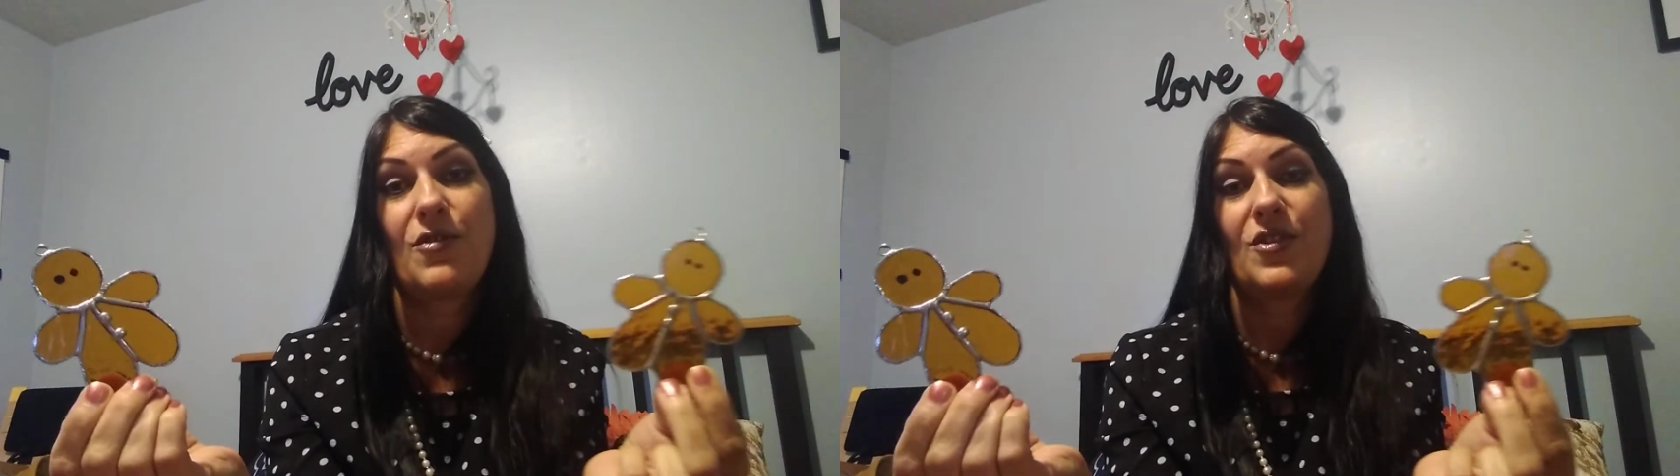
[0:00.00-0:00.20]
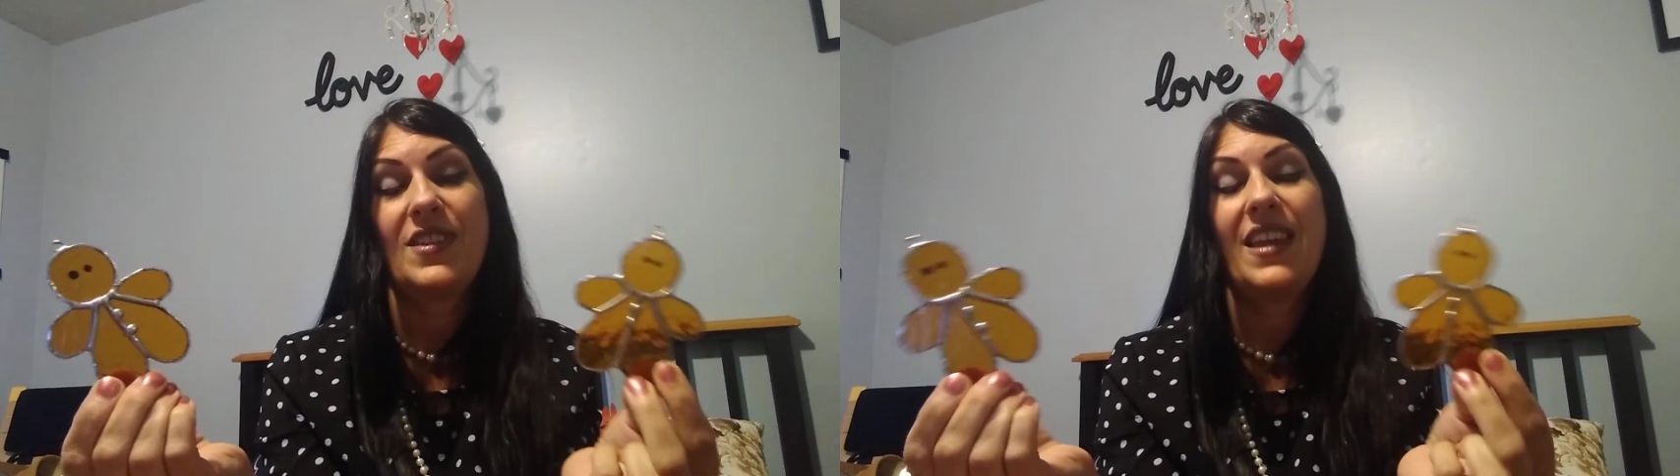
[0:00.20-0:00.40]

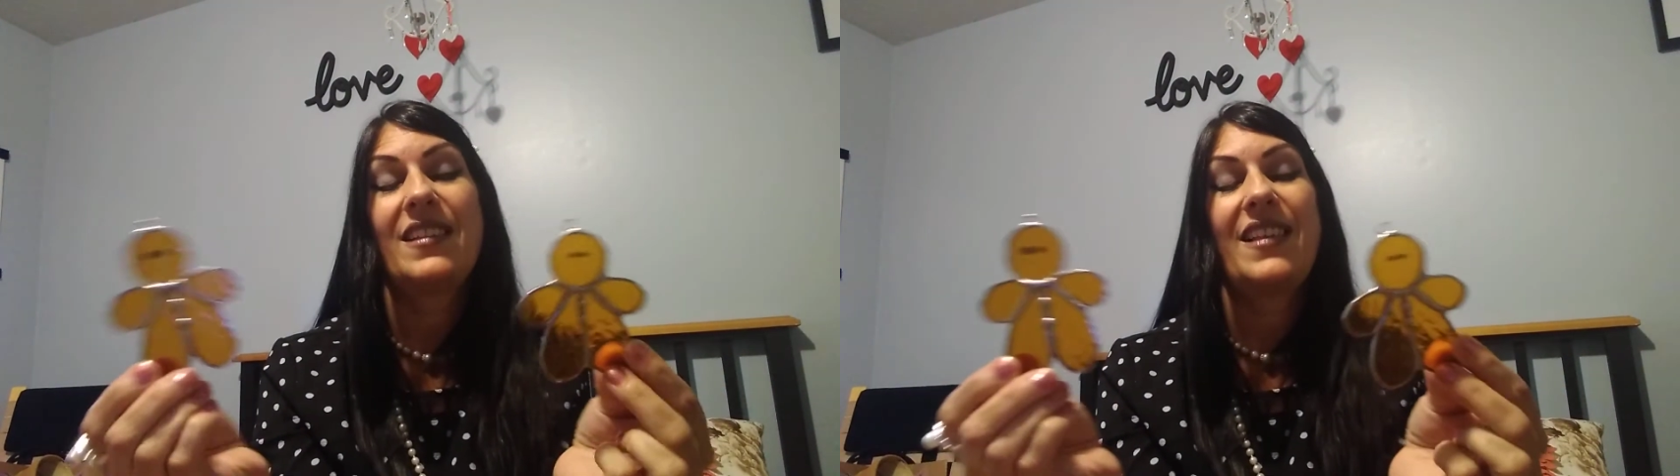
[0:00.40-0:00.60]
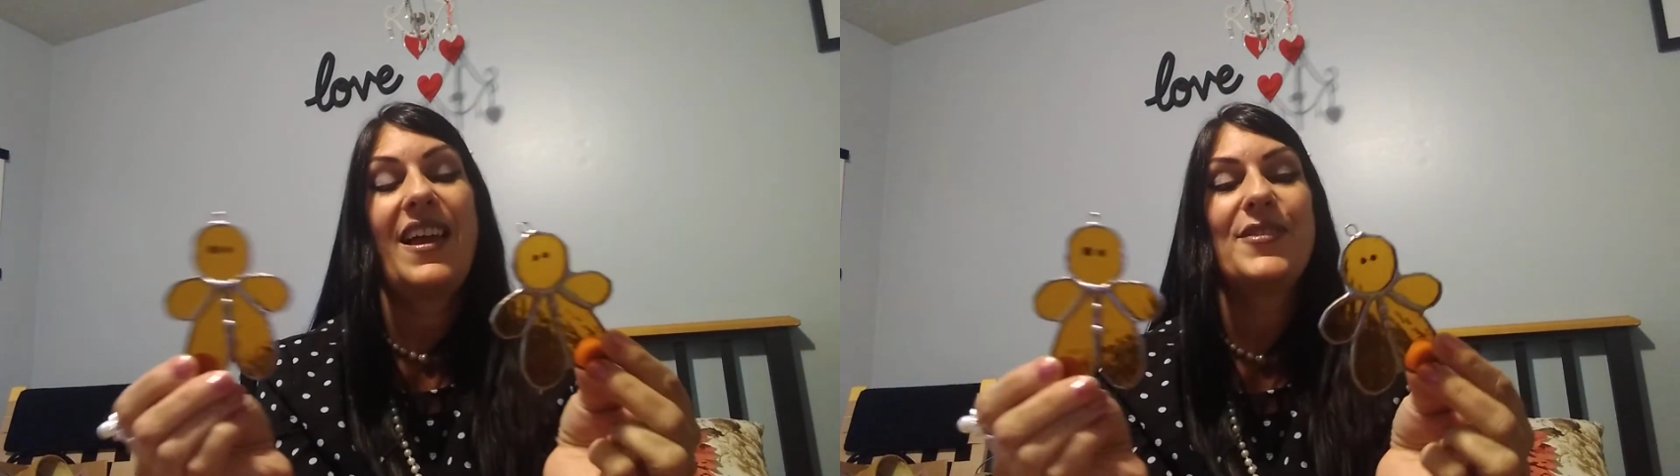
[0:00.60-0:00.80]
for stained
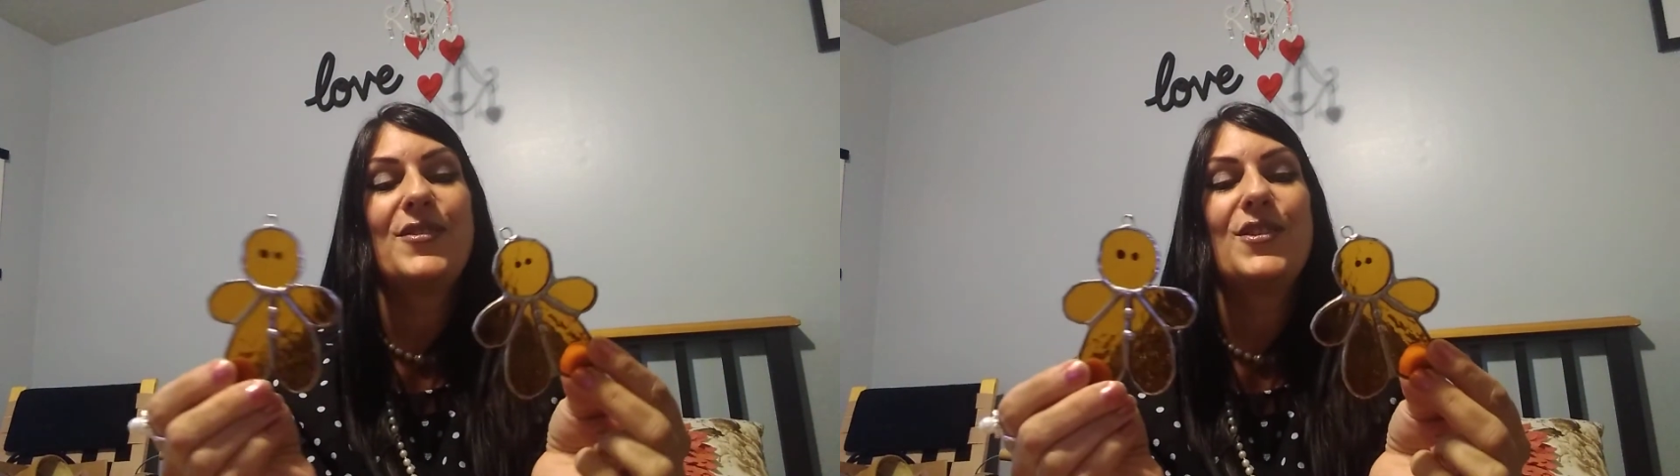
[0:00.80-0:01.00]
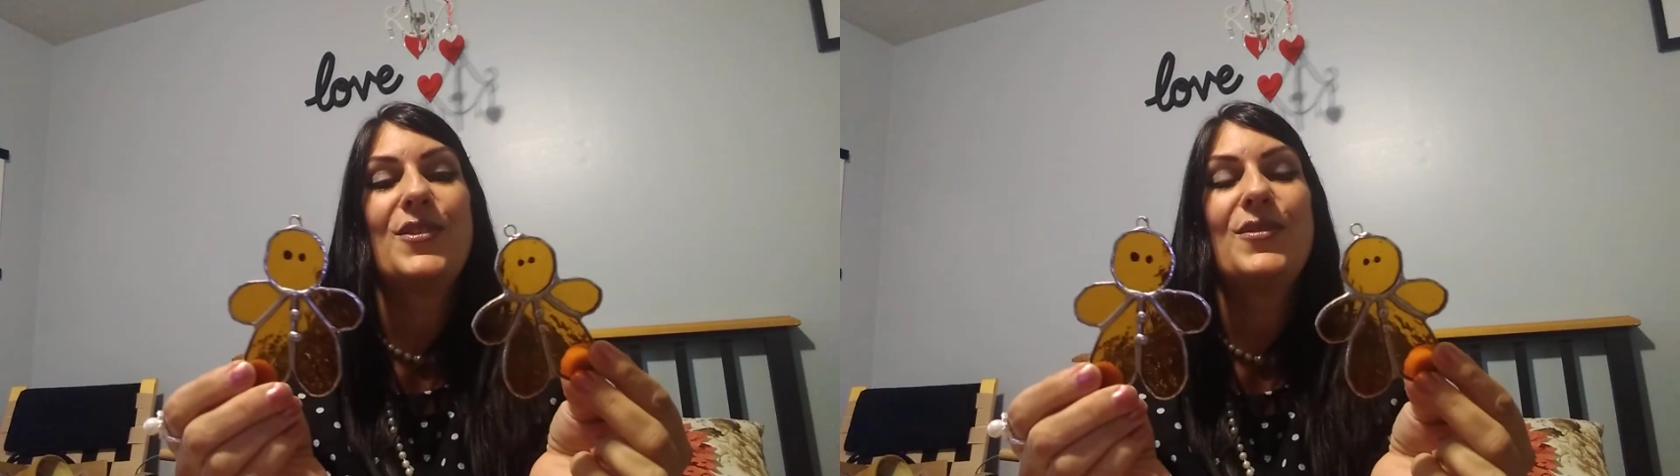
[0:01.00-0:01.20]
glass
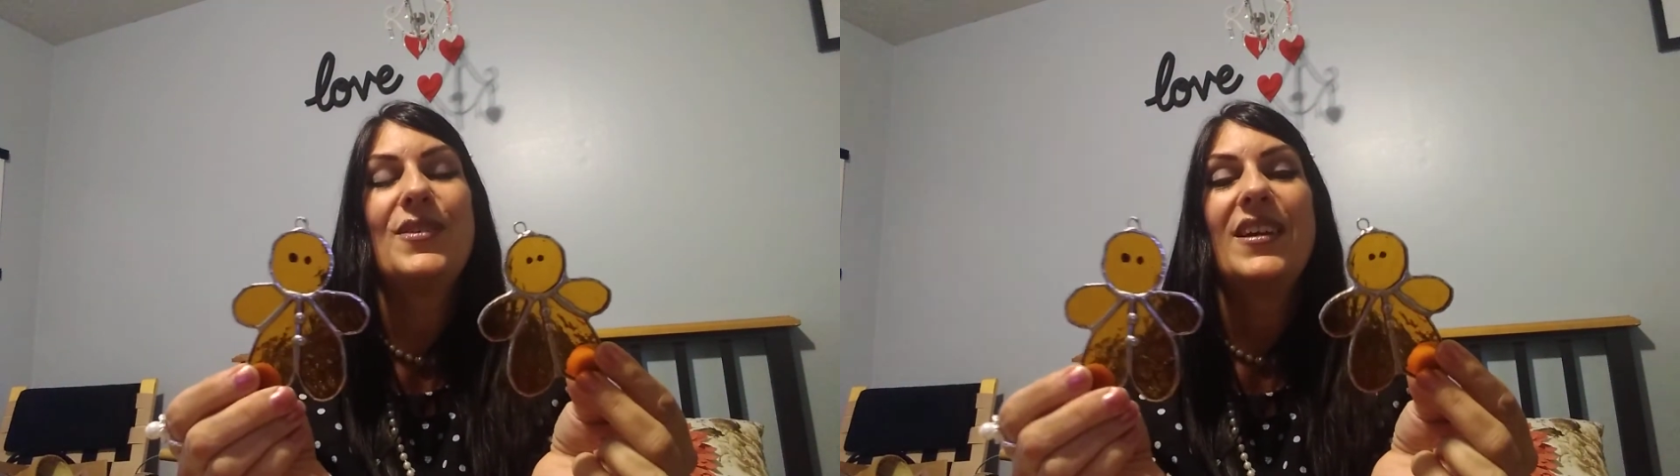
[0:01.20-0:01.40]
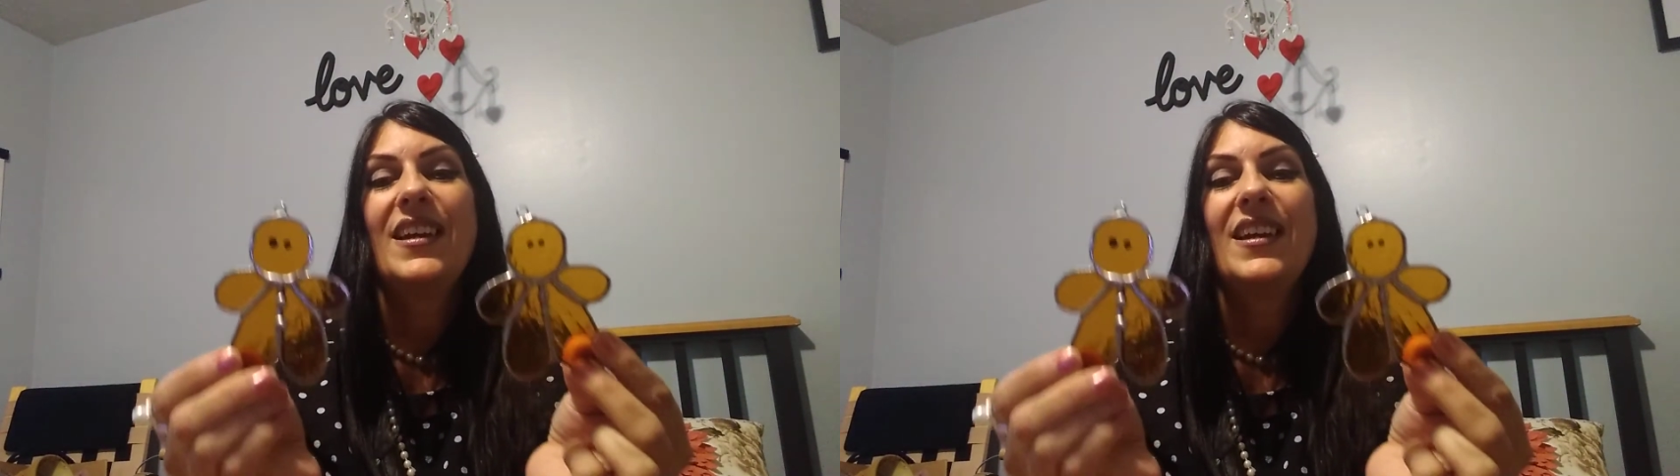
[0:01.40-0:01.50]
too,